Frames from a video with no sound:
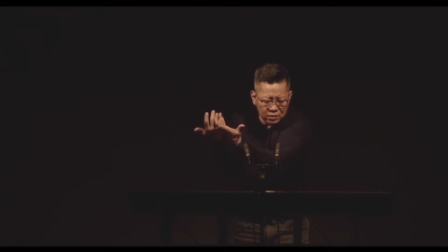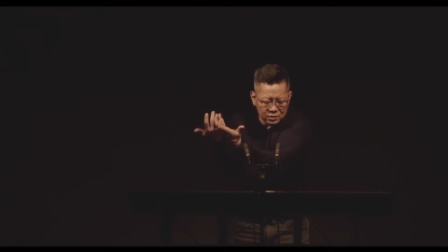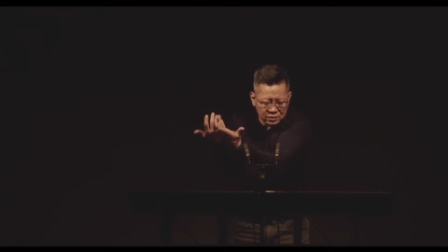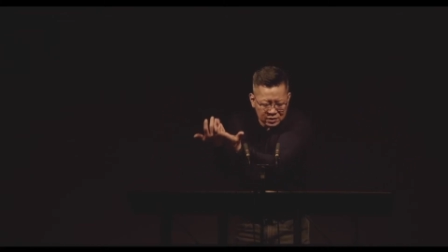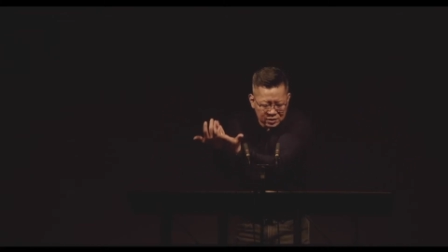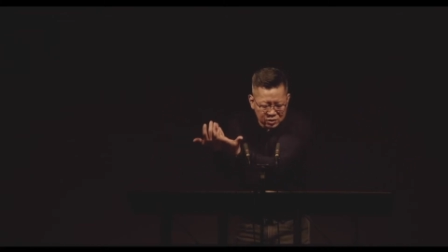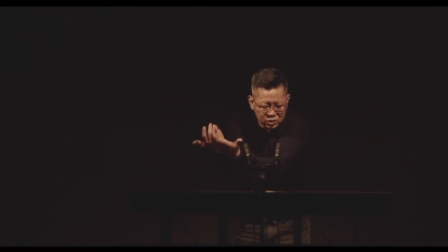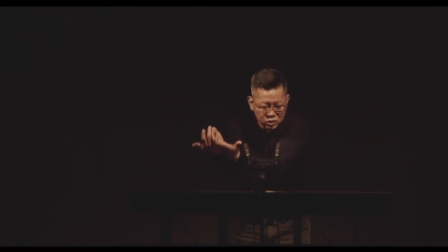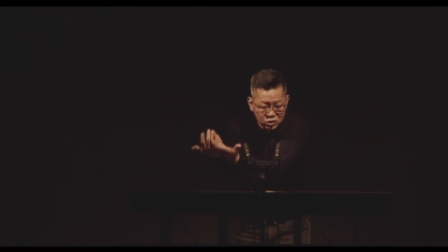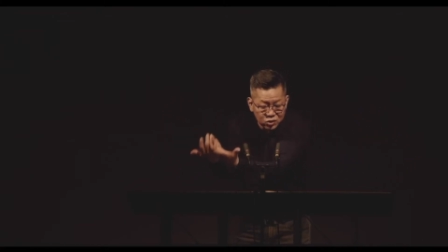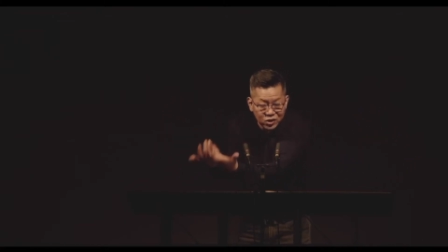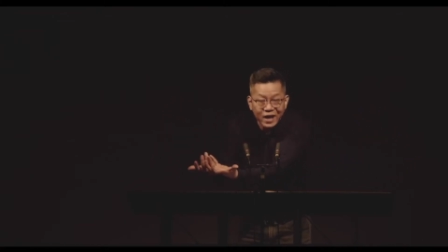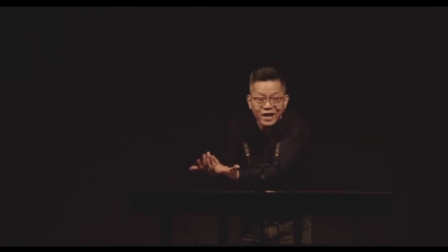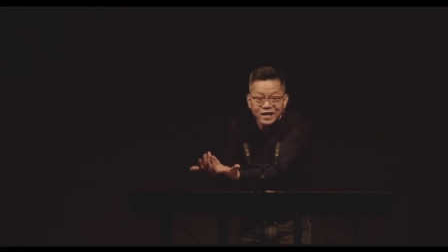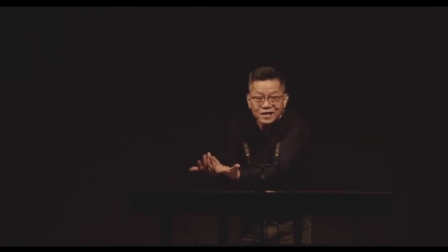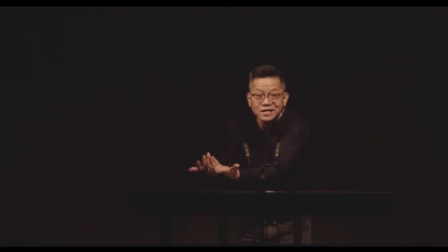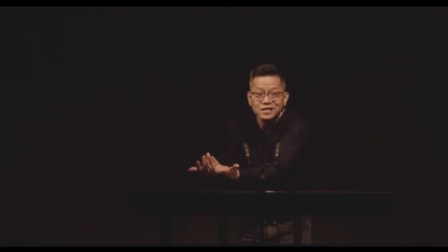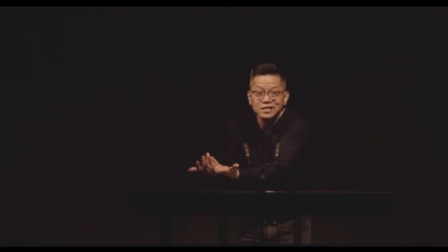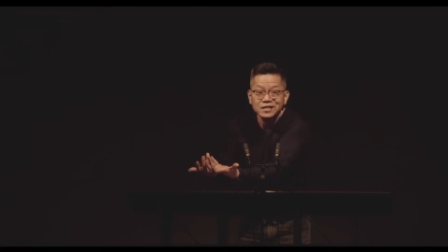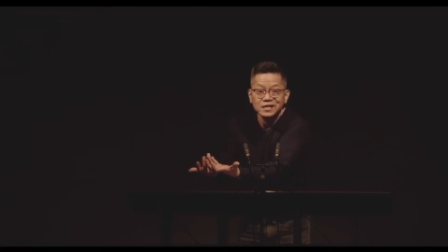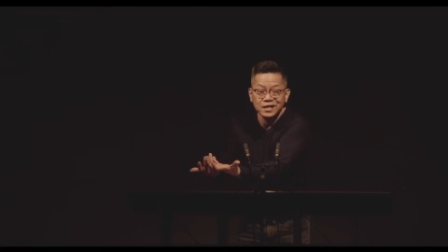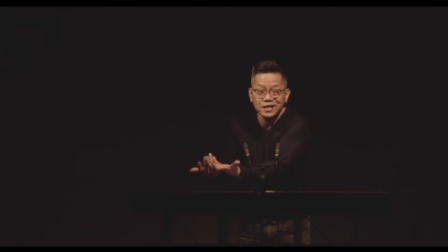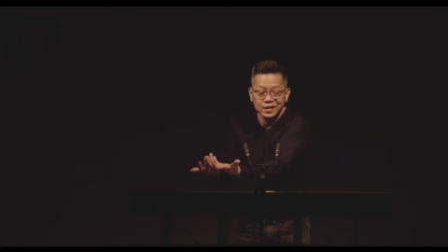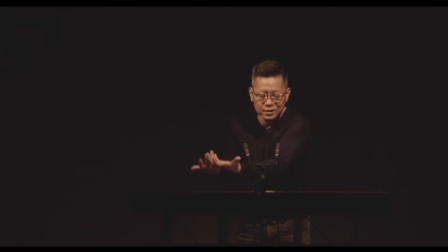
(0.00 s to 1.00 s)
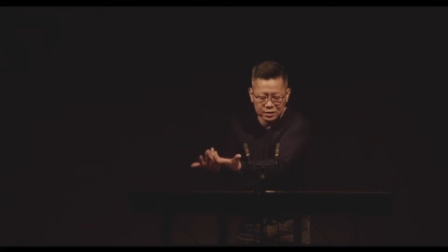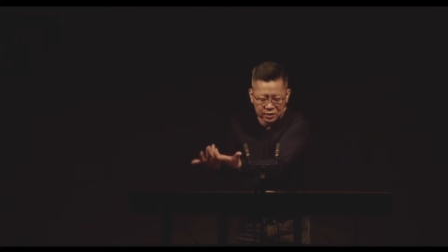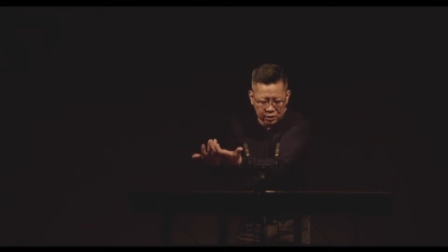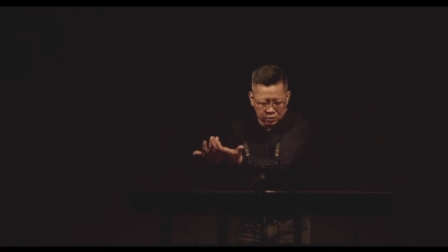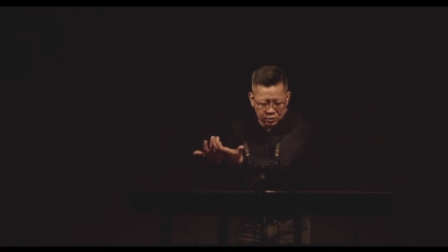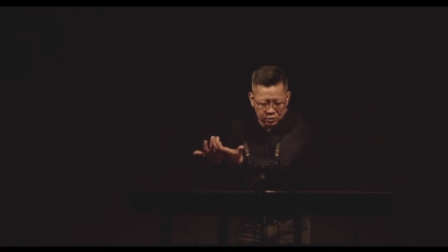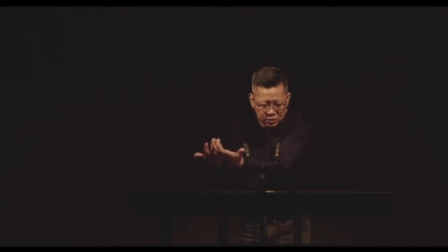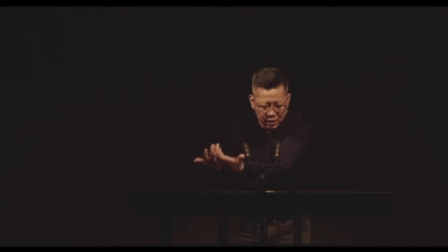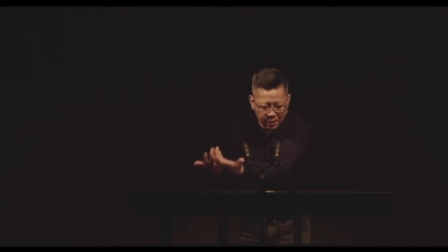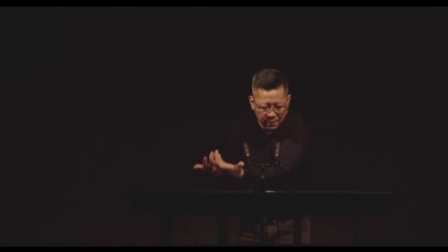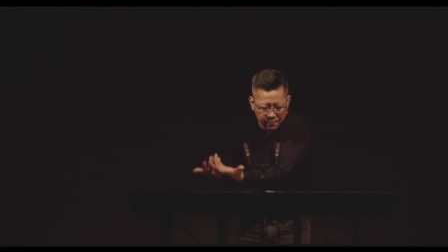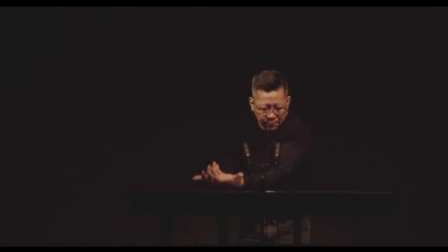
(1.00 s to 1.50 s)
transient, they're
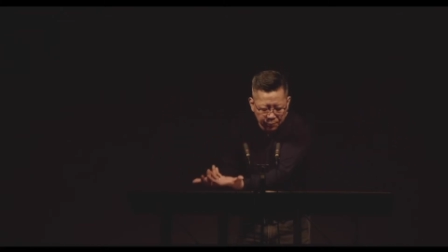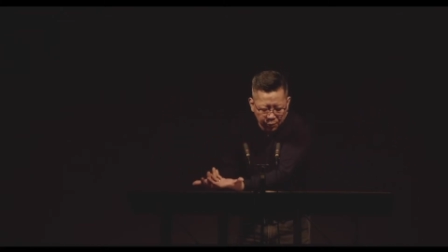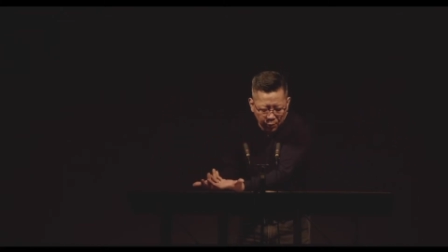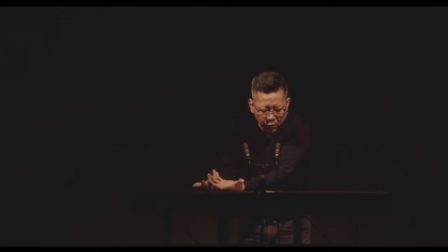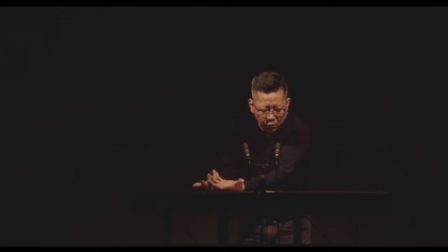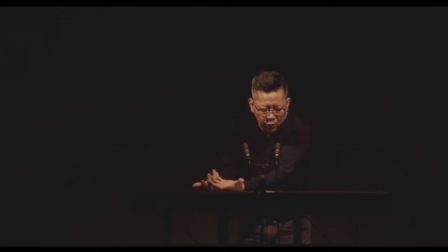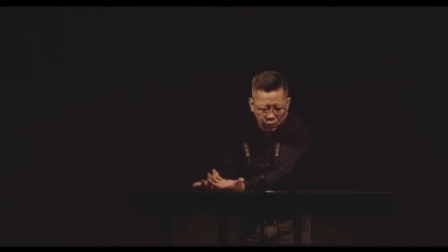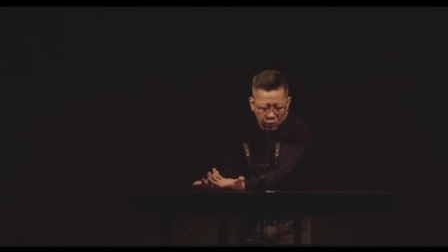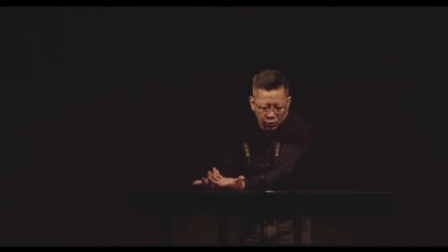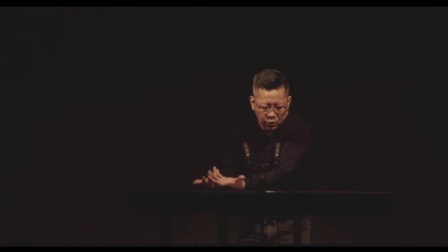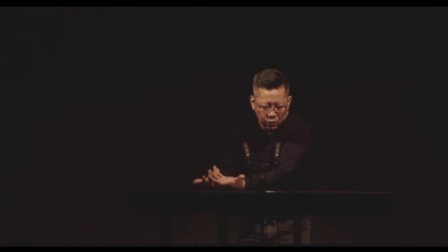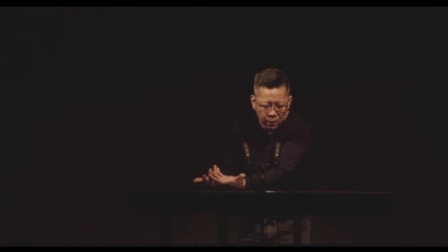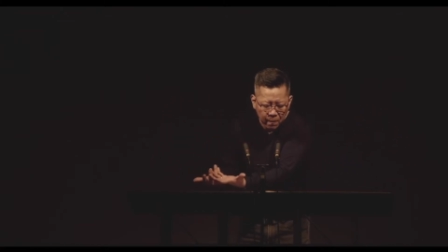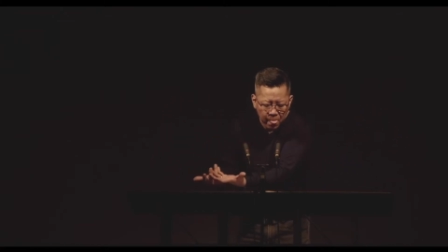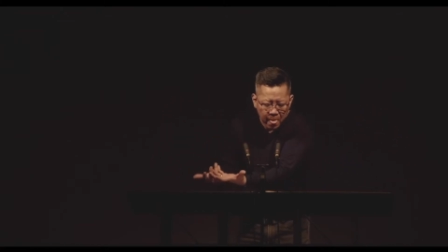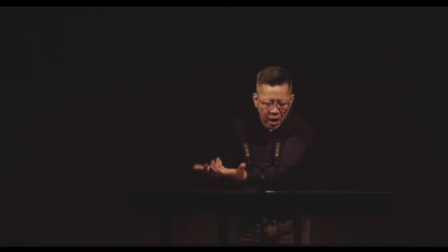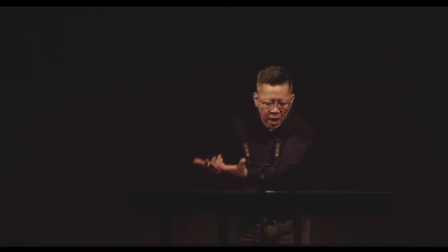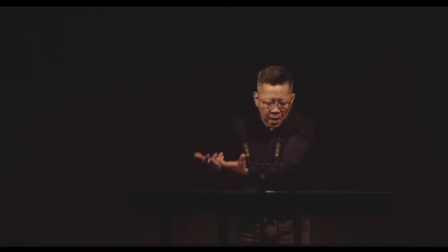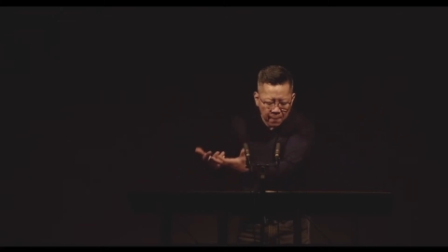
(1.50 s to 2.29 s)
temporal,